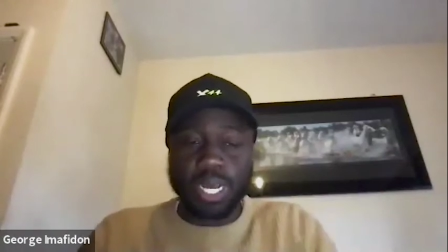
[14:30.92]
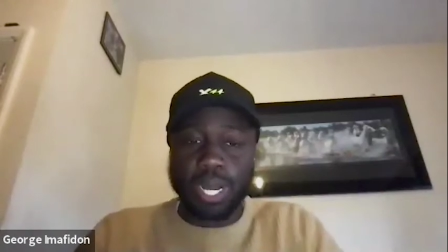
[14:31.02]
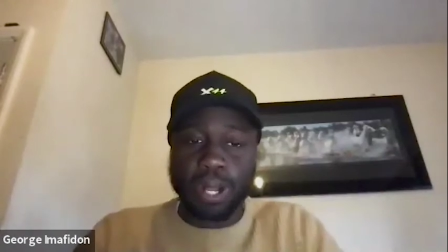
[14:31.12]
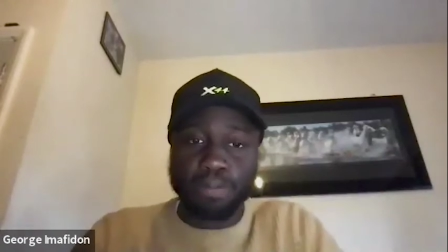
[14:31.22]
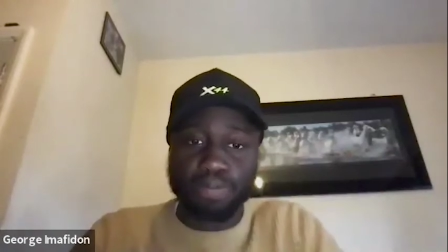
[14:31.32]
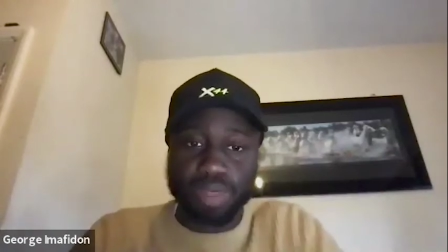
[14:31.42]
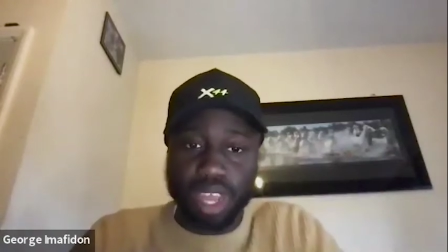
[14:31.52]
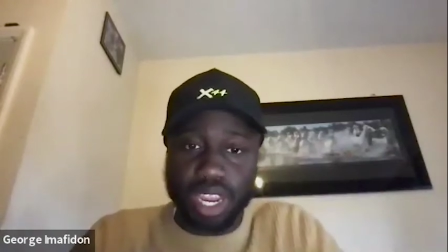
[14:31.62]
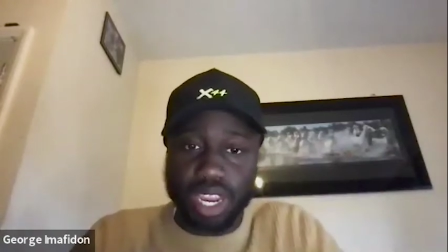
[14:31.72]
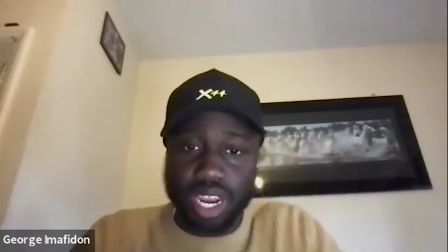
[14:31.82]
Um,
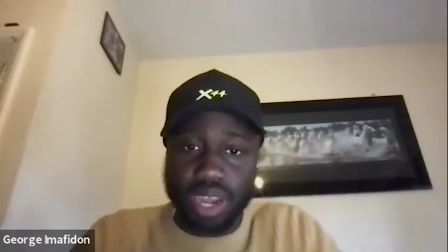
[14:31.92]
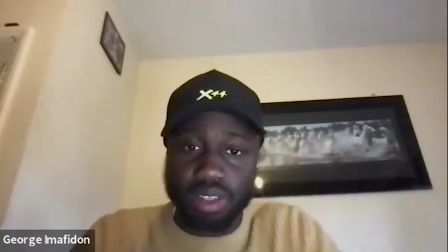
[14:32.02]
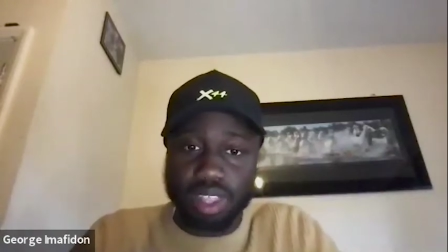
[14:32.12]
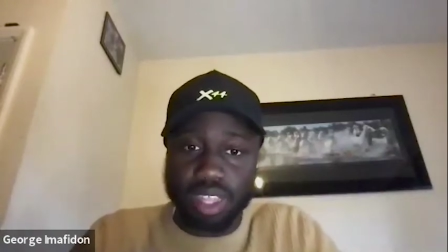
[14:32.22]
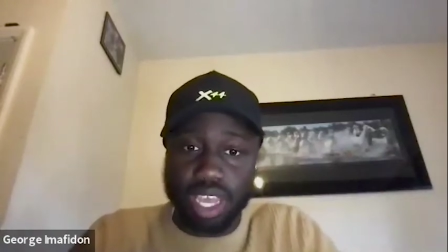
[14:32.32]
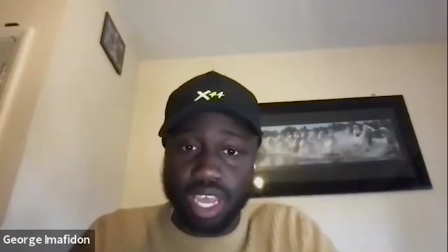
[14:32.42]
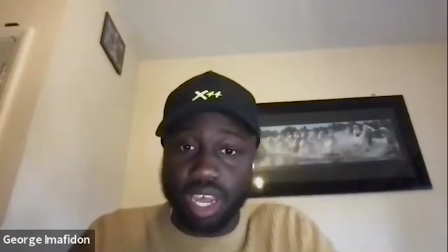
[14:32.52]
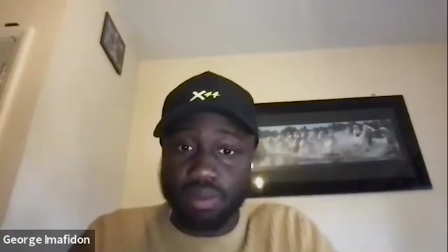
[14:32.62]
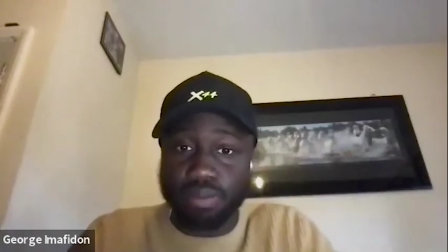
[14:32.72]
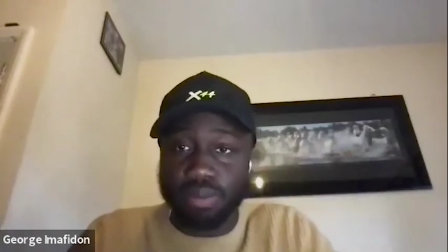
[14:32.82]
and then I would say,
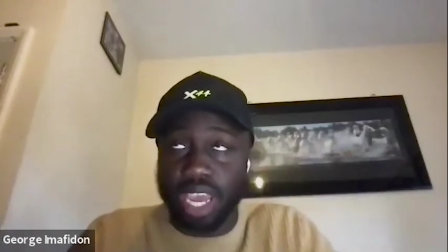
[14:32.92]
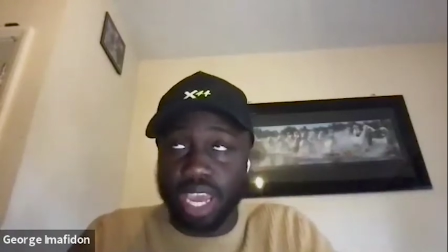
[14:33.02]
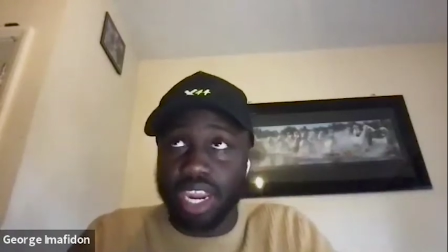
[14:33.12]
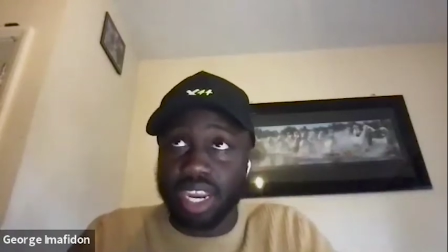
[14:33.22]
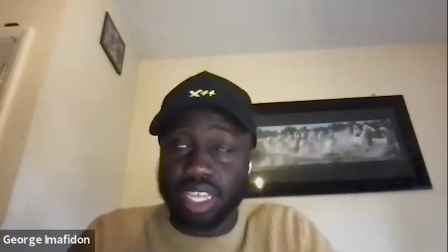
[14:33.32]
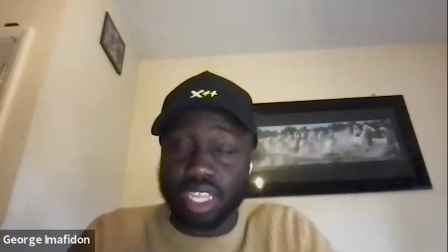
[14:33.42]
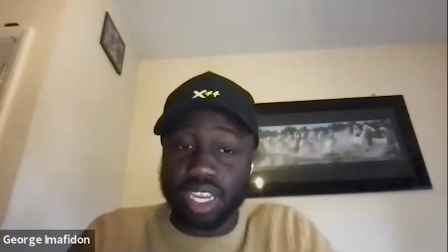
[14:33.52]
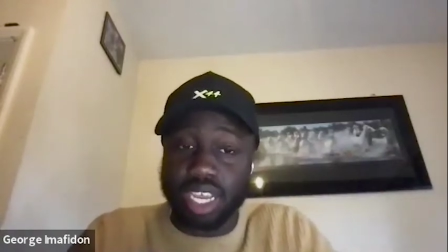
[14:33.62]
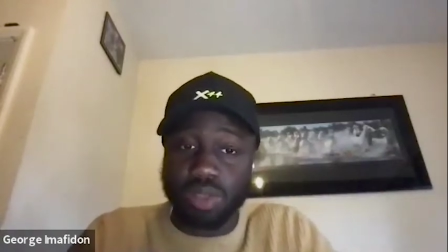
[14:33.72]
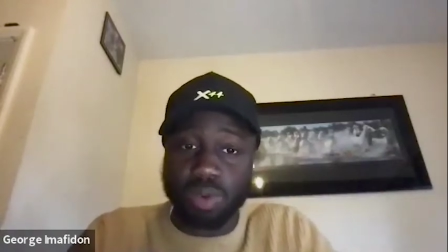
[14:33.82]
yeah, it kind of links to the
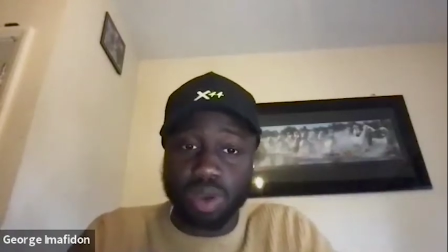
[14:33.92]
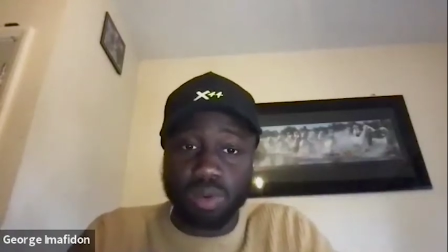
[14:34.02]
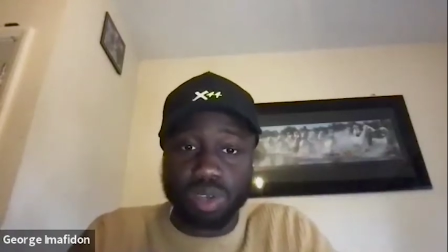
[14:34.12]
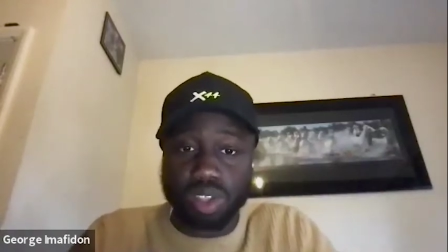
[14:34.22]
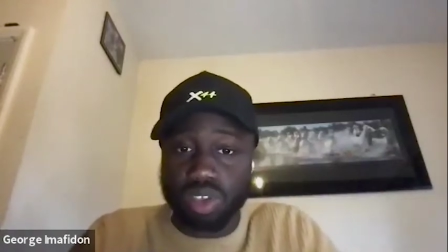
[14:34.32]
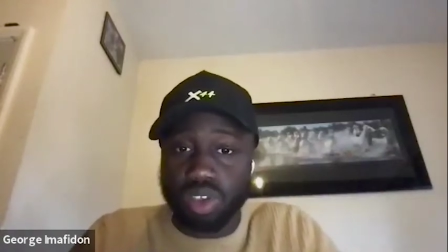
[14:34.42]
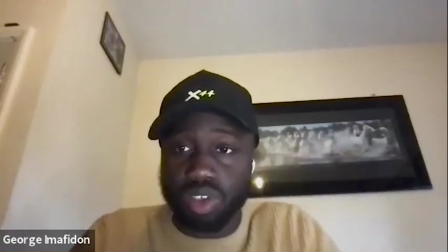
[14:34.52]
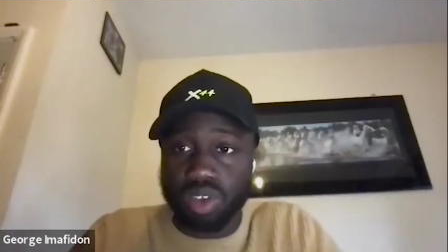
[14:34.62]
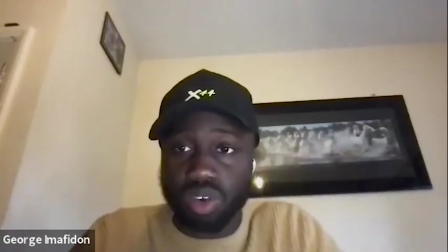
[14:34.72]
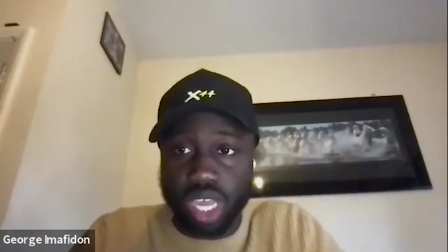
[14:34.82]
next point, which is
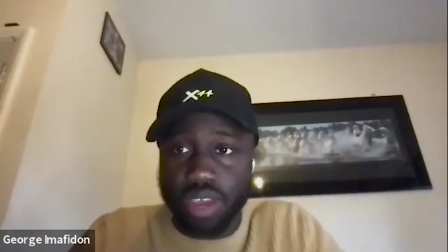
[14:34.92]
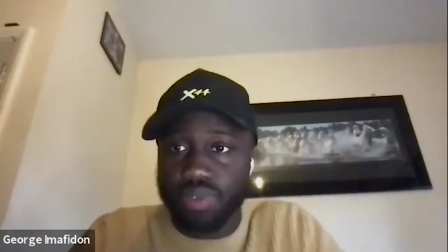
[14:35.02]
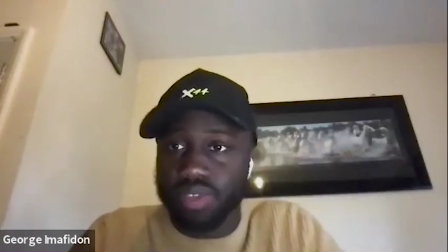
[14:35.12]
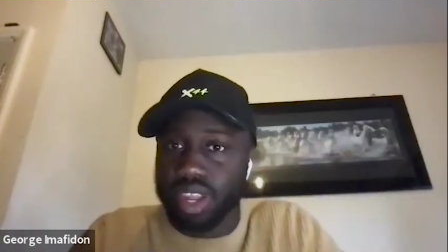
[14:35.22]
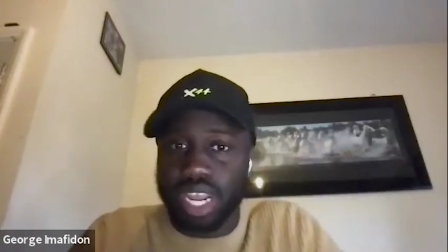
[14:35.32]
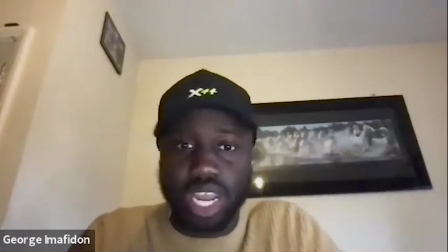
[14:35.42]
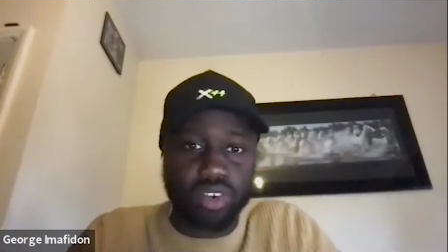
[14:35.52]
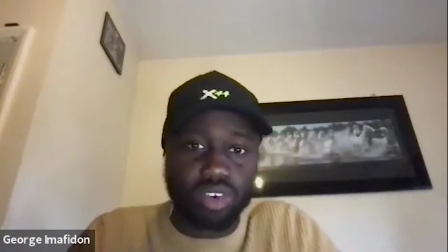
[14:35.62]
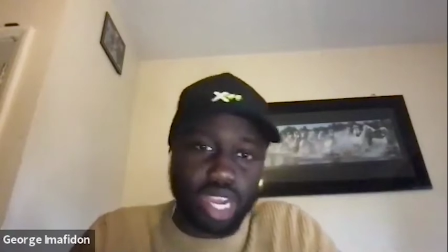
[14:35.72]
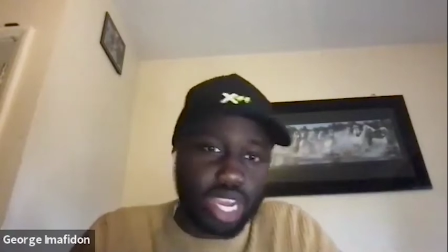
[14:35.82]
use your gift to like
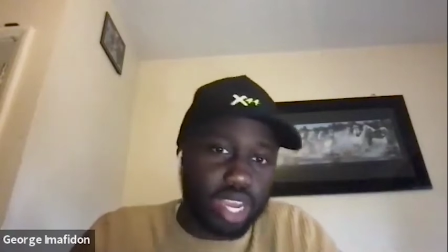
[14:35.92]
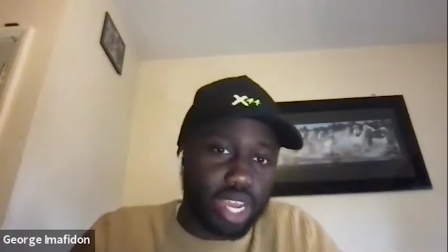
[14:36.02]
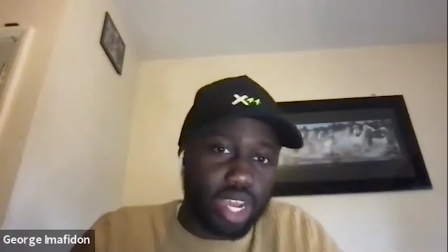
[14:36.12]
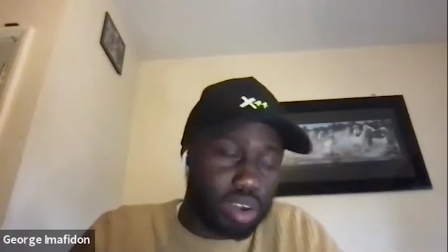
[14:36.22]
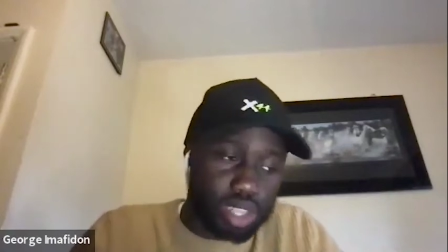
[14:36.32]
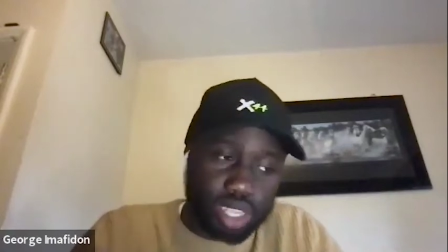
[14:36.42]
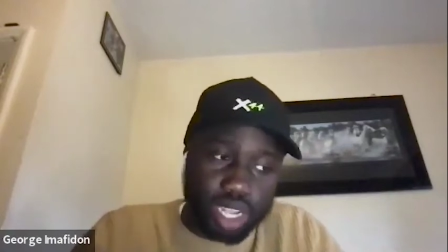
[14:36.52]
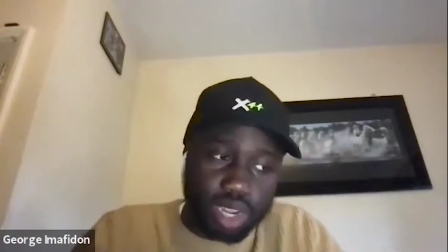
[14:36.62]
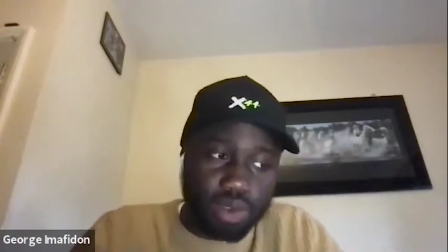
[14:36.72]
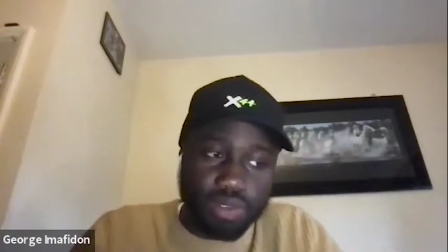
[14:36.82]
create
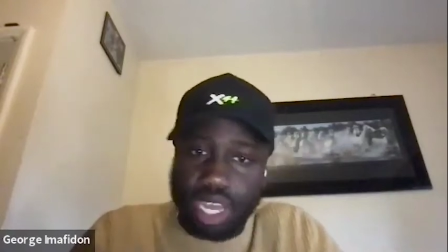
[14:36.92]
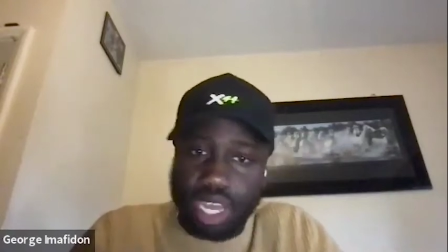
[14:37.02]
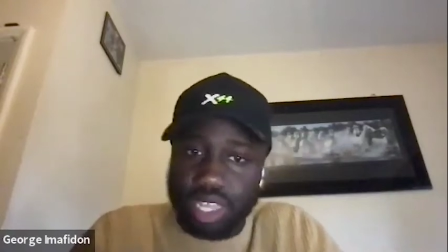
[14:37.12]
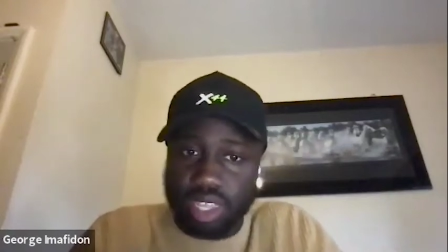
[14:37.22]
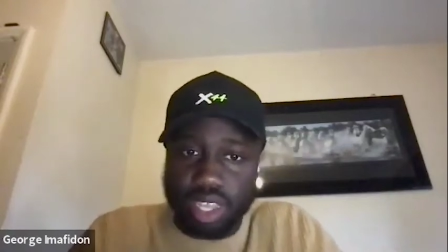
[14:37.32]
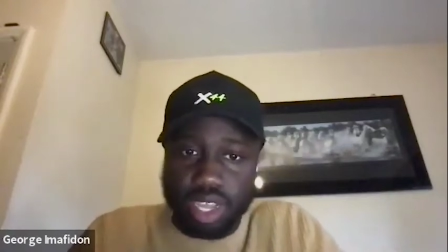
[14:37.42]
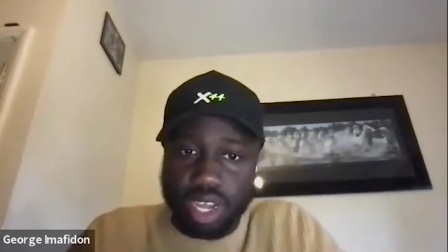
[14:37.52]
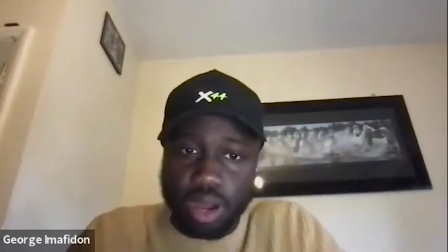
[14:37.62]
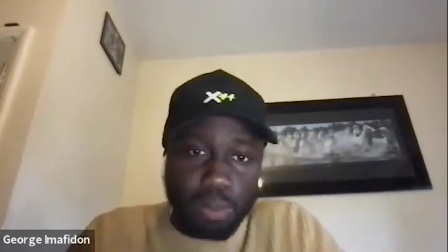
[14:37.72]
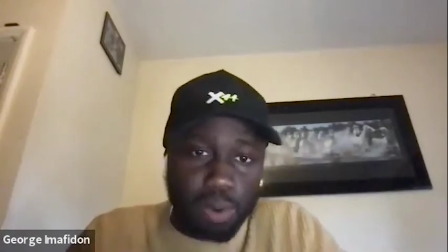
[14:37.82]
content, whether that's
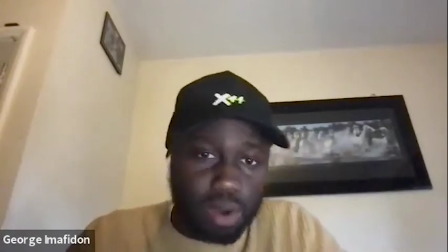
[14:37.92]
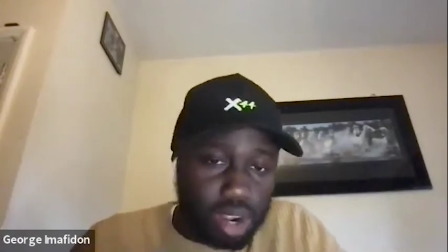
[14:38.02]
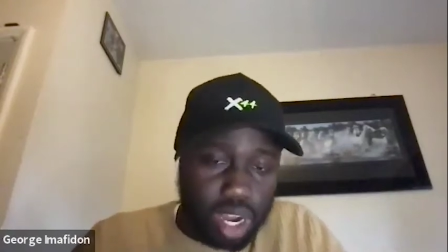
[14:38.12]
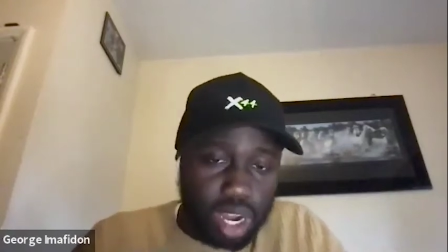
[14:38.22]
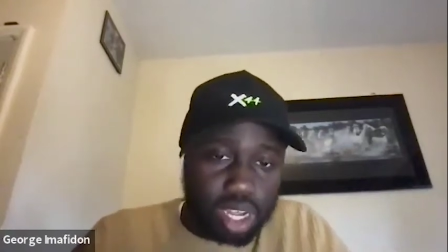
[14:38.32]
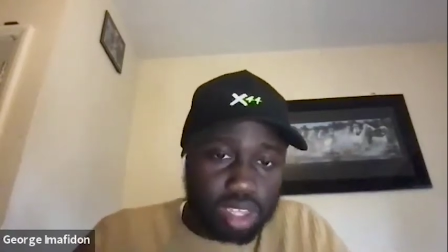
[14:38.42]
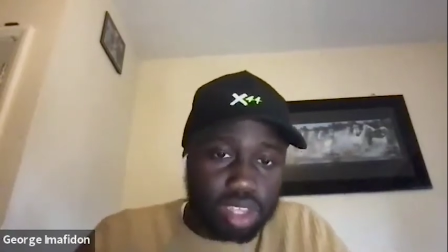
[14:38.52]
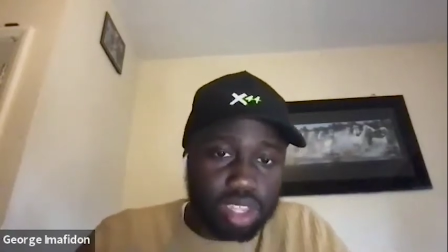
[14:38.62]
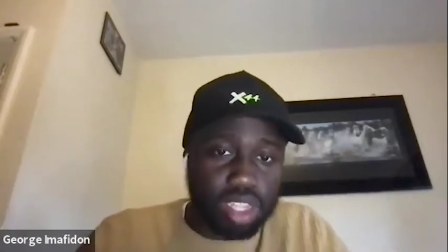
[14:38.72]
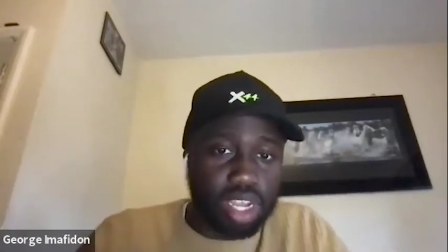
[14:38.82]
a podcast,